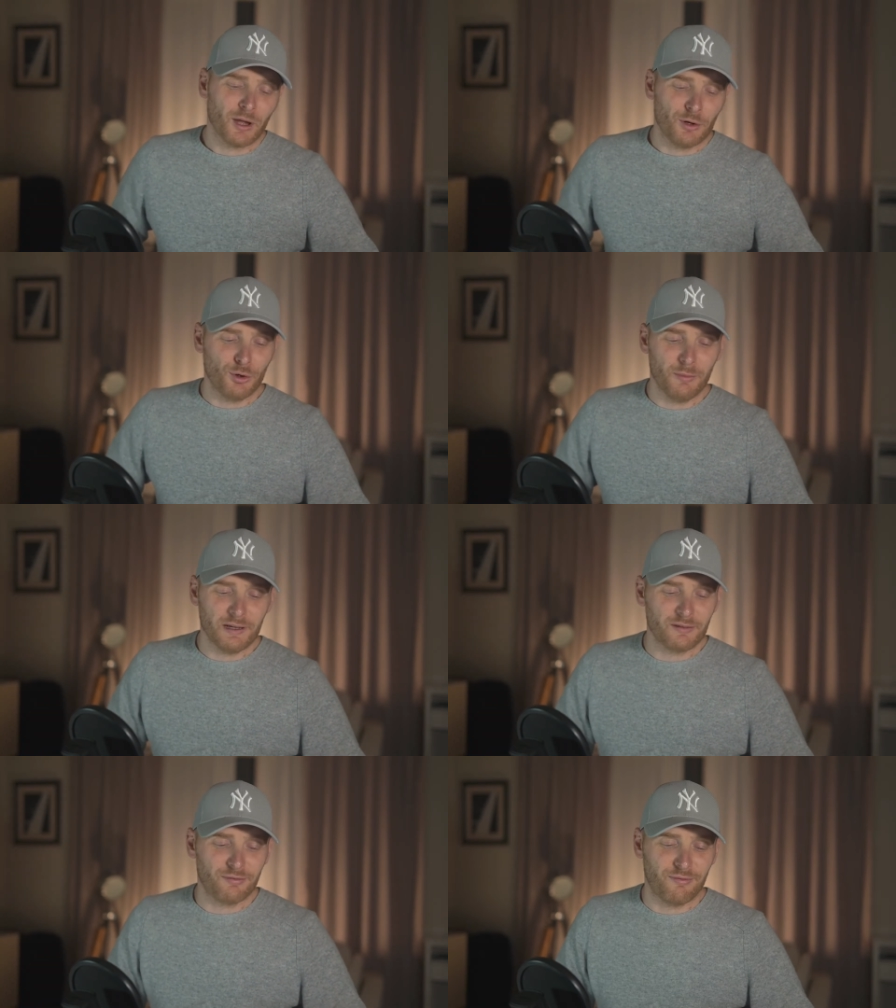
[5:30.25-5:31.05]
you
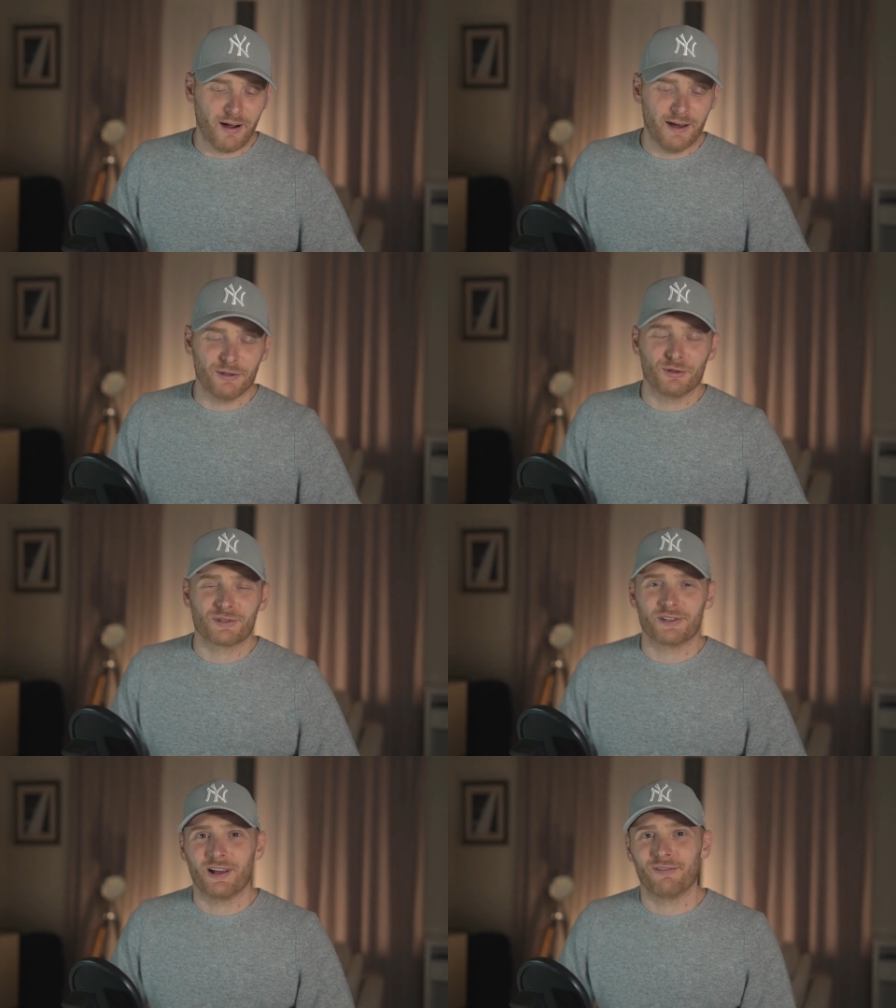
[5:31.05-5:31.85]
might find
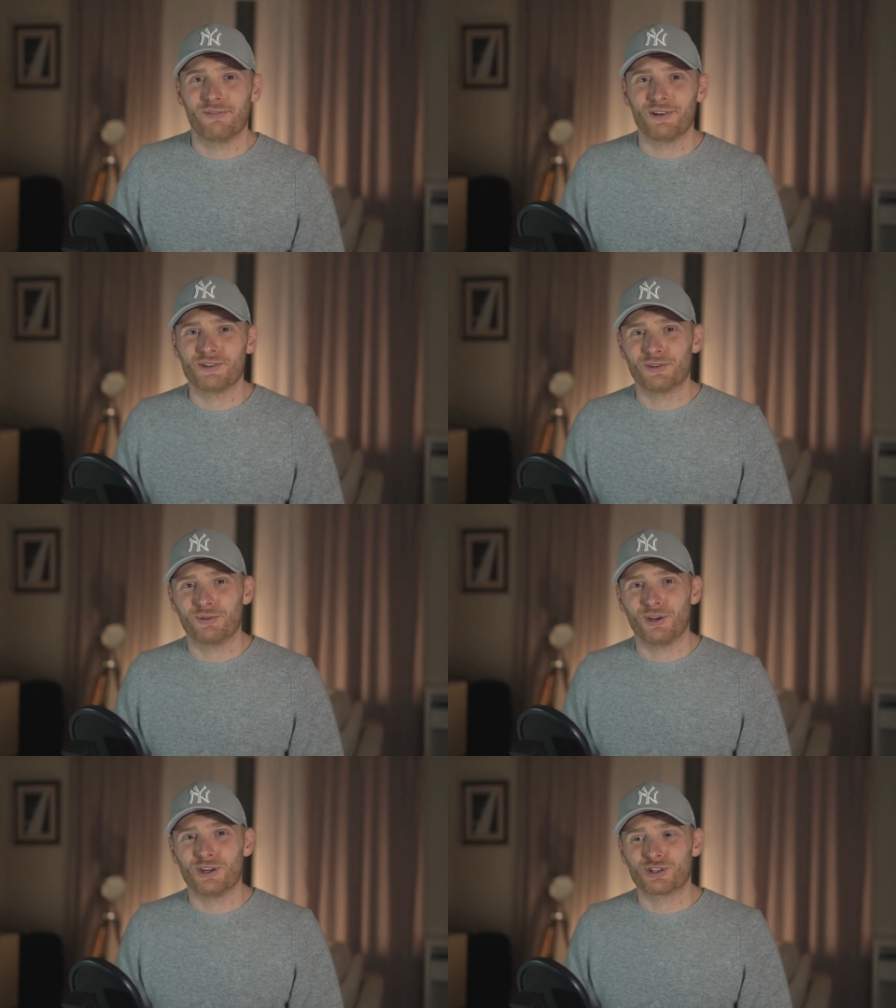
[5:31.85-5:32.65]
yourself in a
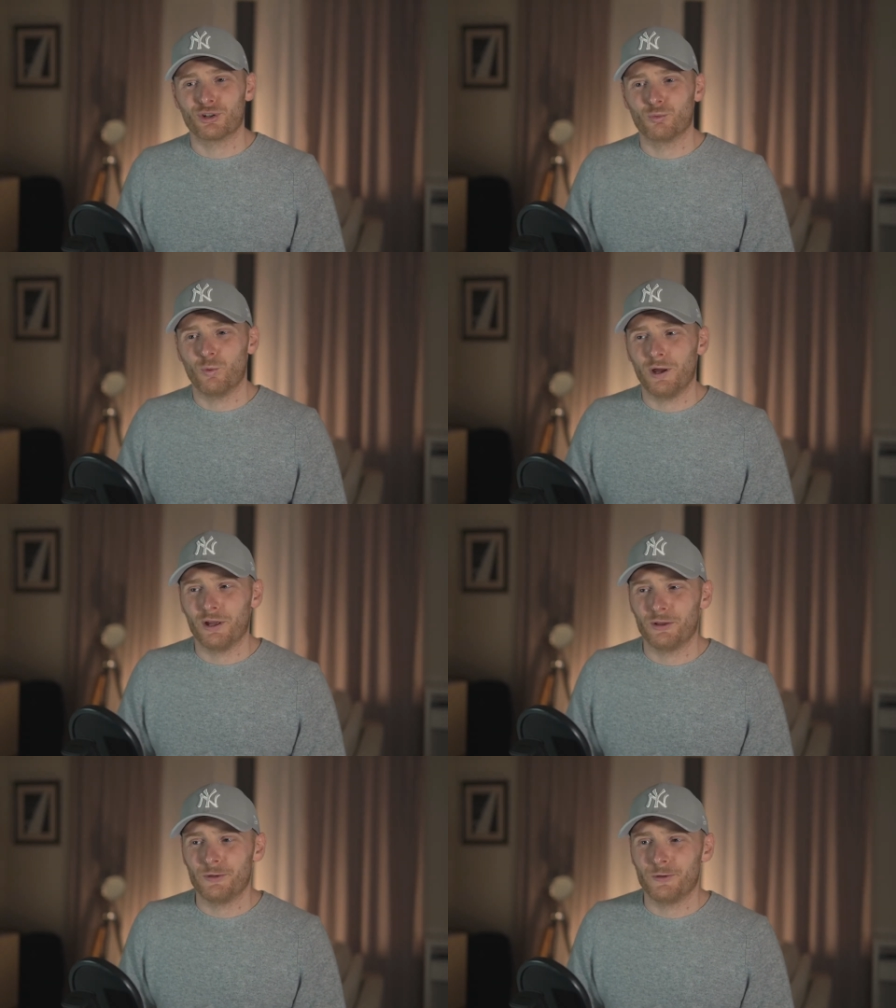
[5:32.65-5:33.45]
situation
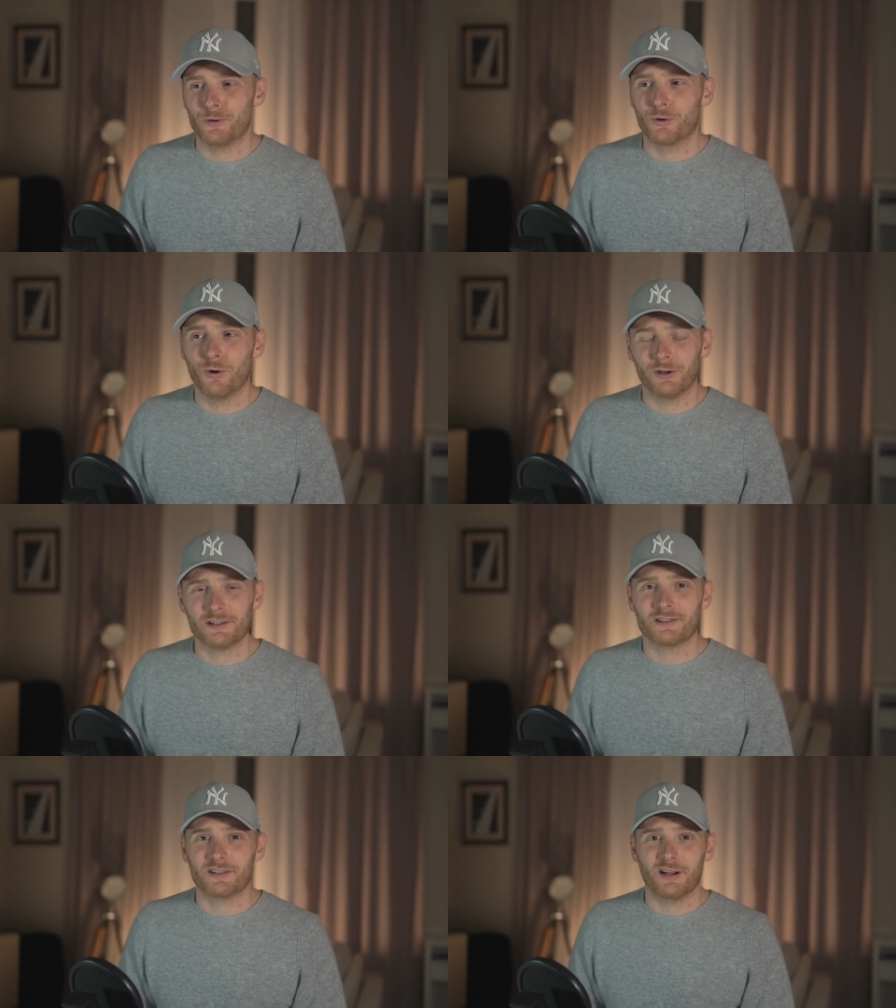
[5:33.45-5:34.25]
when you're gonna
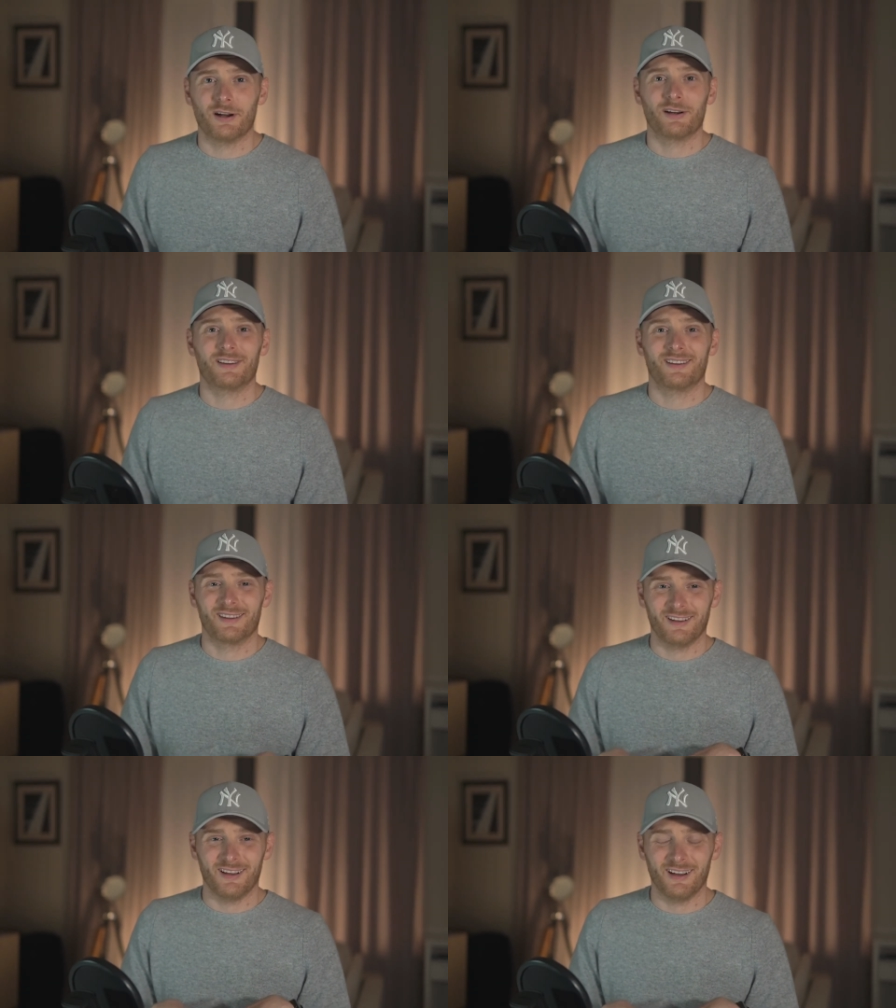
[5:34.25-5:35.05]
start
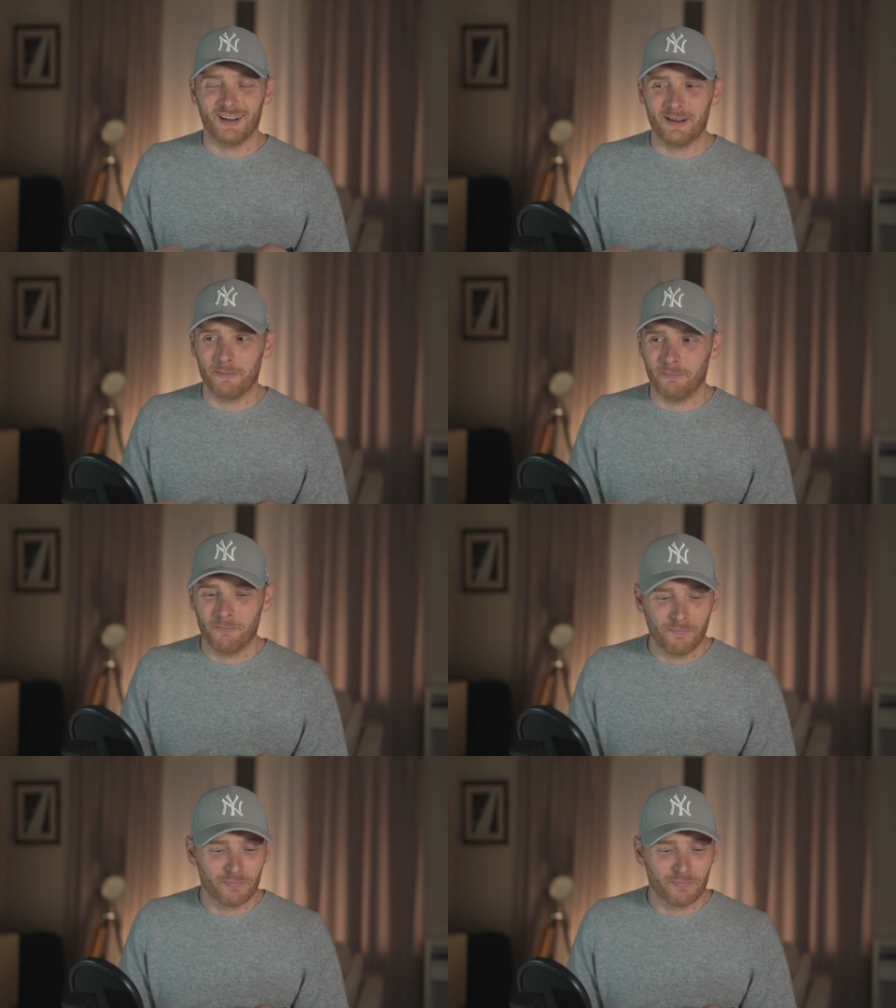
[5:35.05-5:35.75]
um,